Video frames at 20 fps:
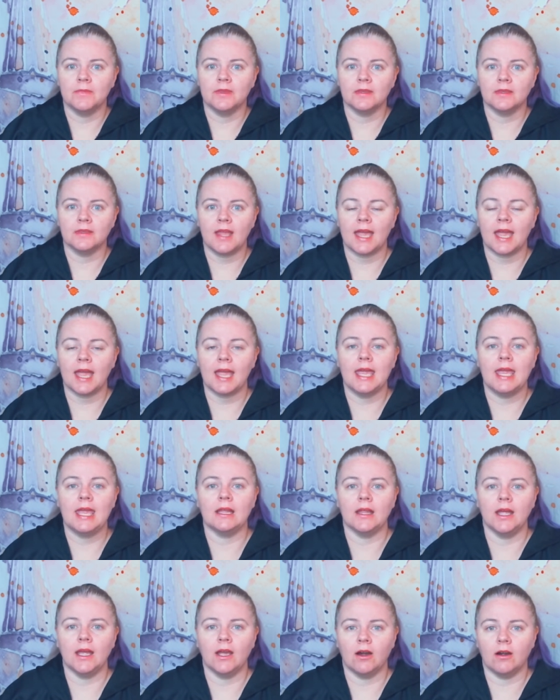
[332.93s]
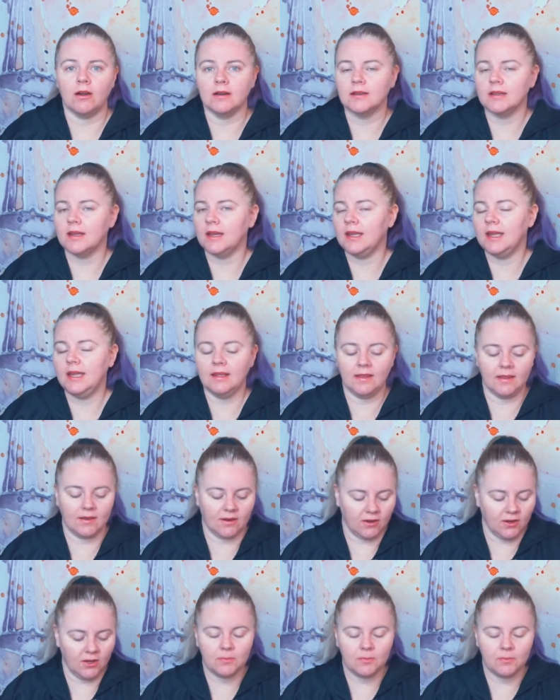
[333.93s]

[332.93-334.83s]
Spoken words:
like a healing art. A healing art,